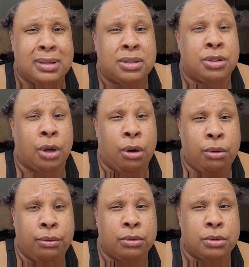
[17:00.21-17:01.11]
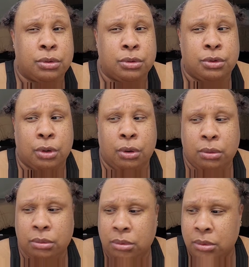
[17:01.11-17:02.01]

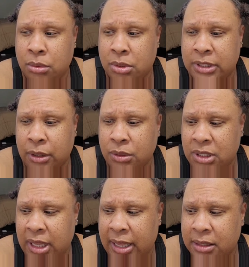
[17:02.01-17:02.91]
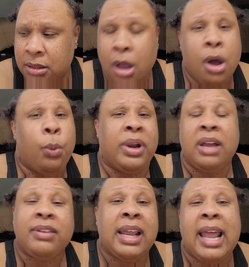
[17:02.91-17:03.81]
Zolotex,
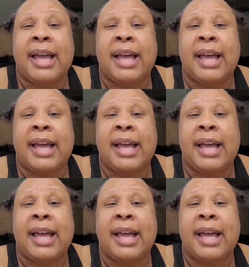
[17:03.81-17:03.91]
whatever that